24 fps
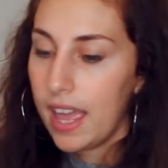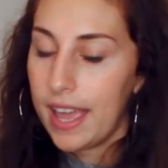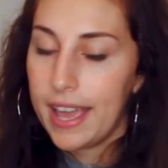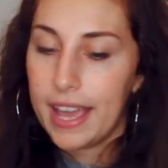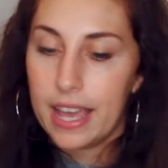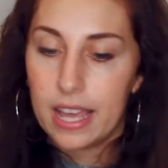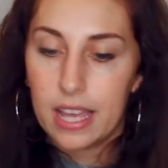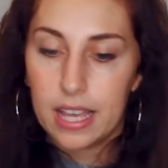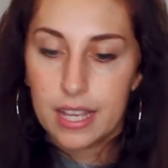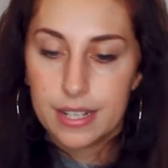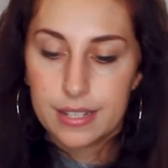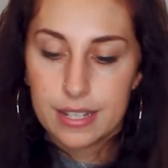
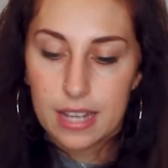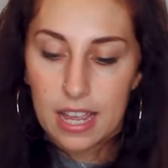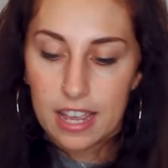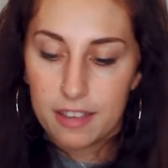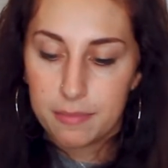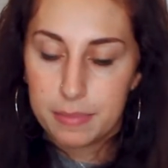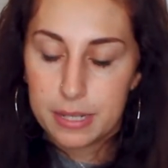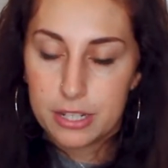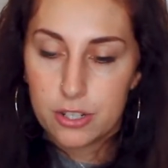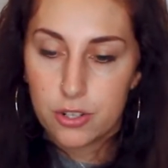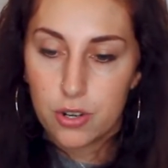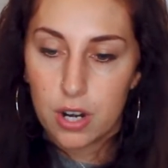and
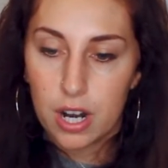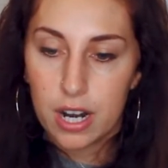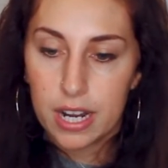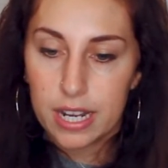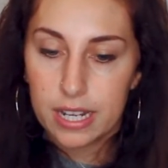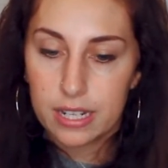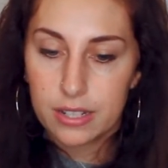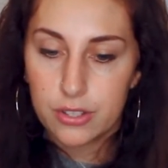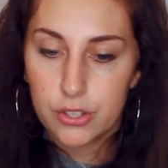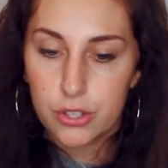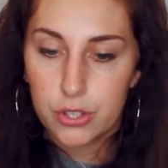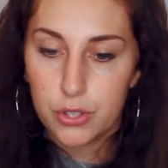I've been
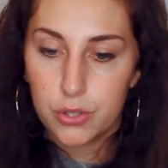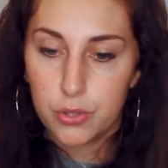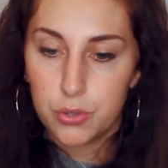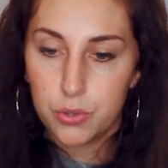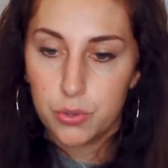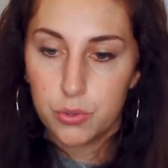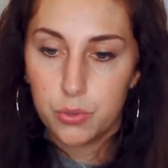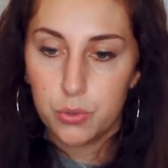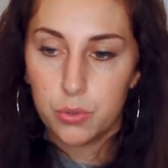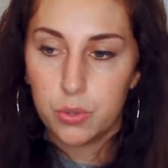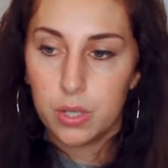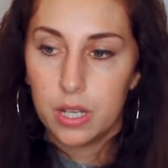trying
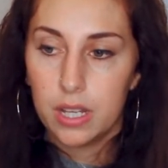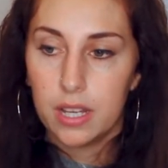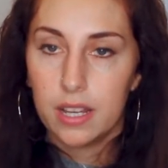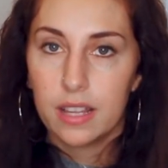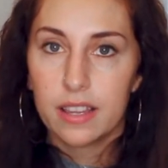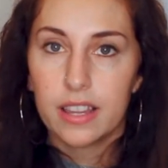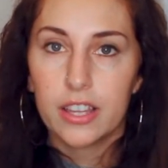to,